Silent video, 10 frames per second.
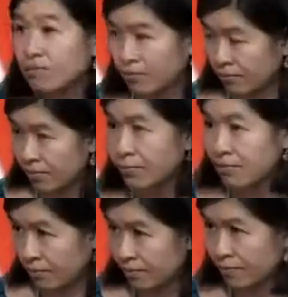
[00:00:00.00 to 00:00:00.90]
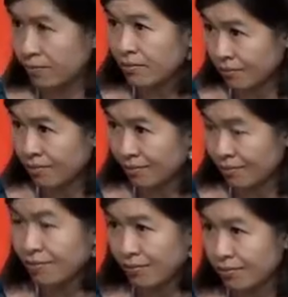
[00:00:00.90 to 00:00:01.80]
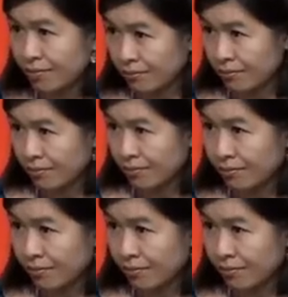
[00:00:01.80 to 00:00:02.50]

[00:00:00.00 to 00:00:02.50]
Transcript: left the Army, I think, in the 80s, but really